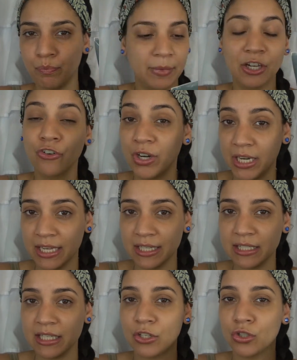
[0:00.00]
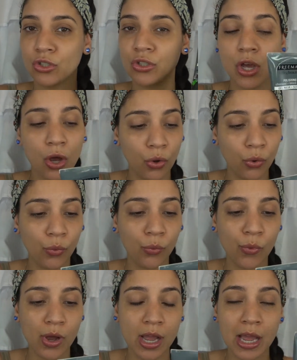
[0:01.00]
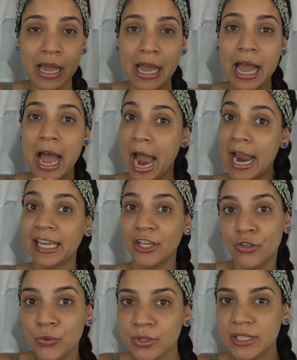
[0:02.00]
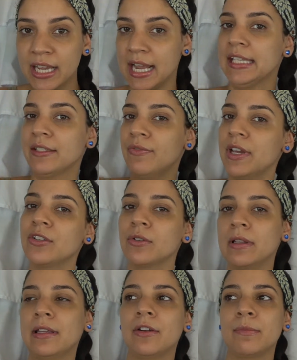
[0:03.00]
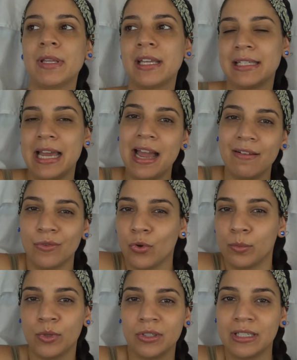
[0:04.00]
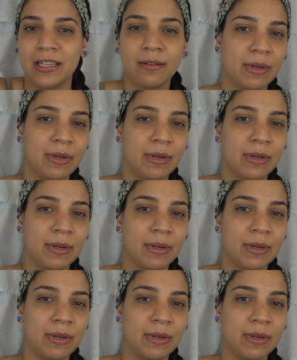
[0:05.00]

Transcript: ingredients, so I can use it as a facial cleaner because I have normal skin.